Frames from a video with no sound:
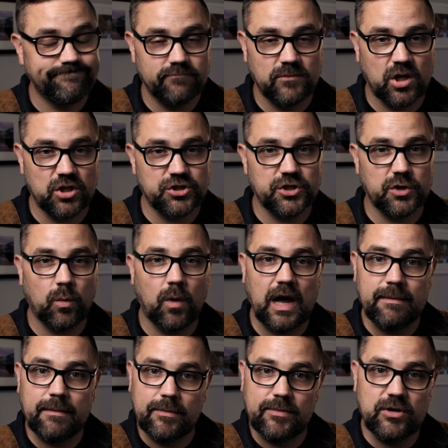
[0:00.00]
Not sure
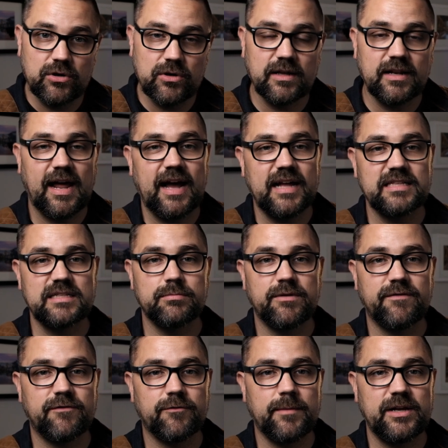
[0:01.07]
why. Maybe you can add some
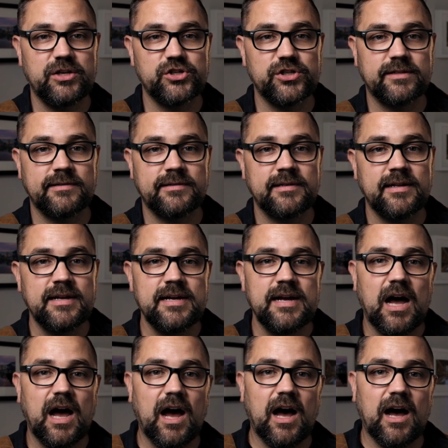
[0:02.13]
information
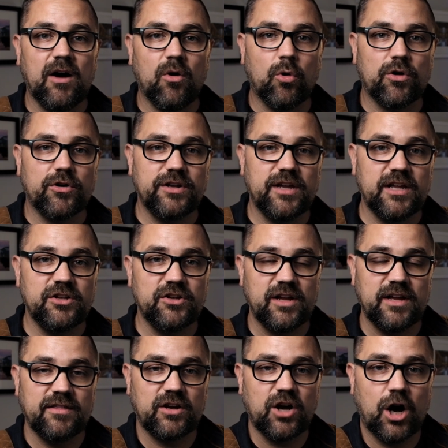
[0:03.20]
or
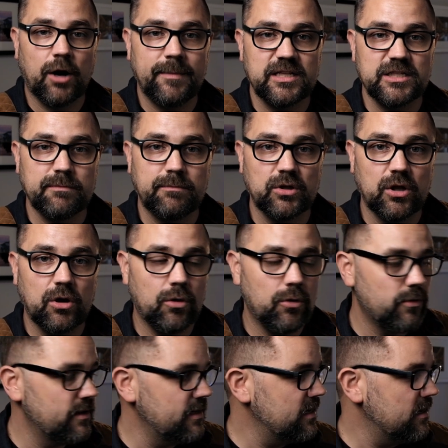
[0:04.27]
in the comments
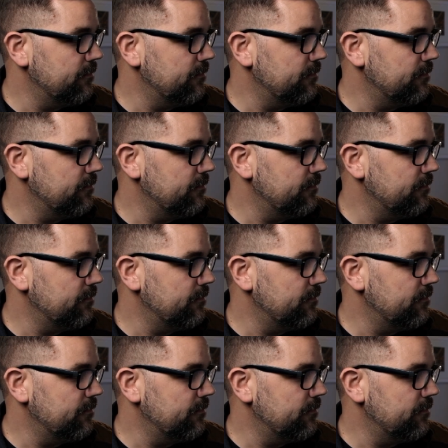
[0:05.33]
below,